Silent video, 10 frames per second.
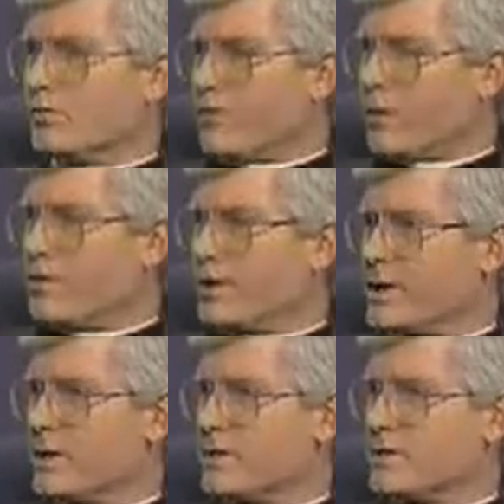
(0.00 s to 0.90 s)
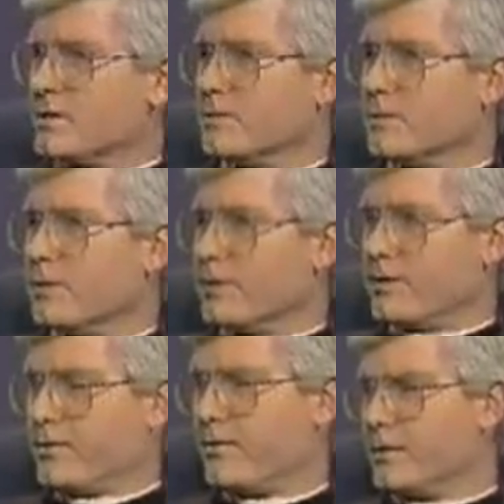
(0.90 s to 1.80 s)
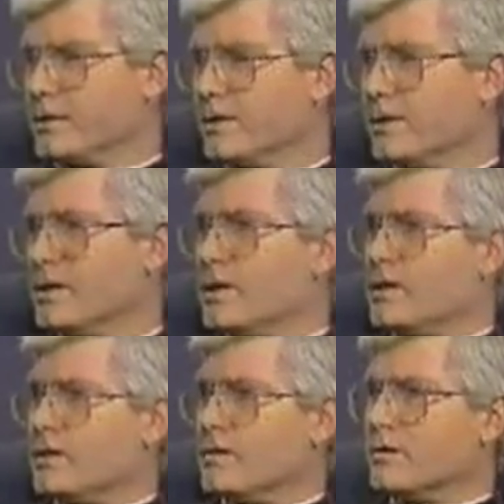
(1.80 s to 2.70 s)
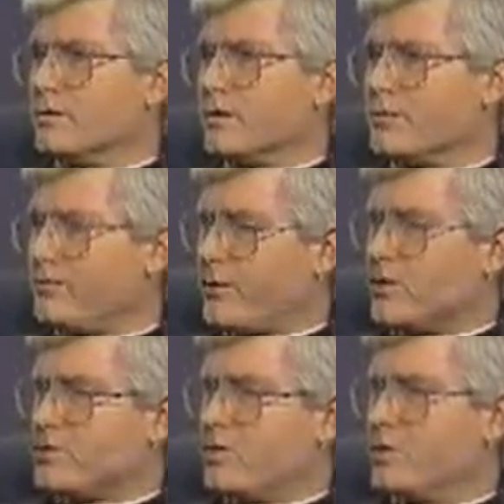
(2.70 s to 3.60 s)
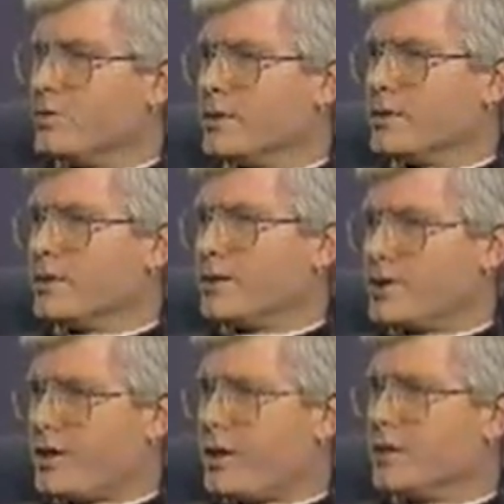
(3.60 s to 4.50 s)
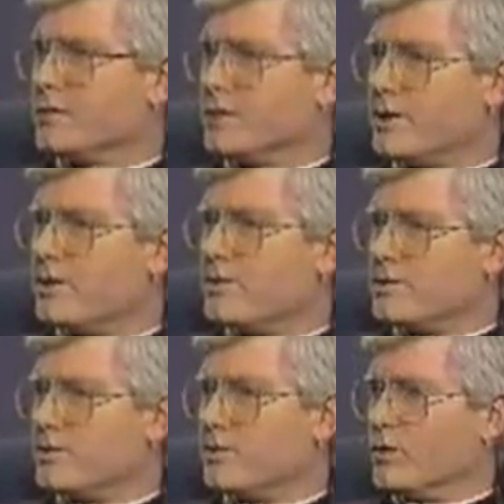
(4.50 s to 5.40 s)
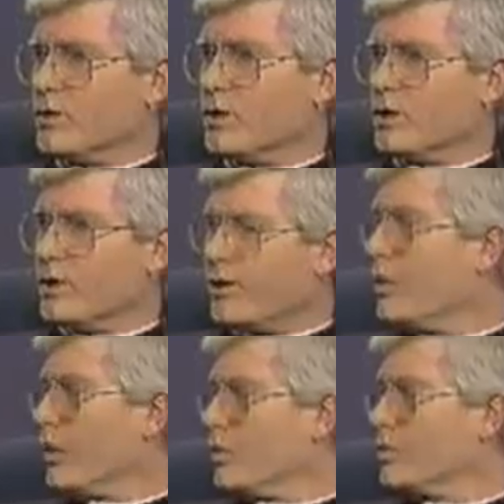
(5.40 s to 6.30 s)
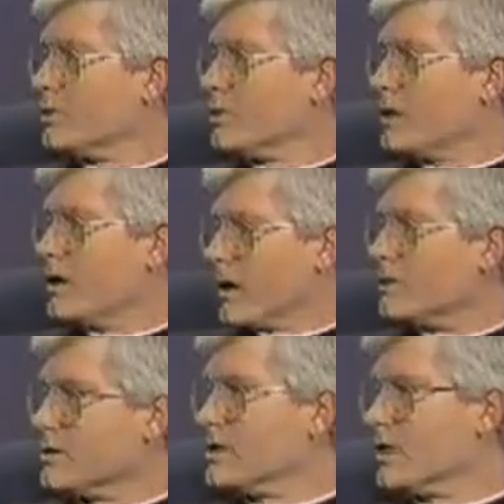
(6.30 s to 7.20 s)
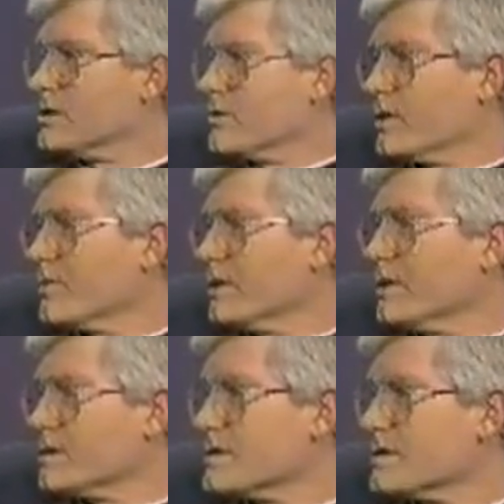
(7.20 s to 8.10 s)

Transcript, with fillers: form a concept of authority from the first moment the child hears the word no and understands what it means.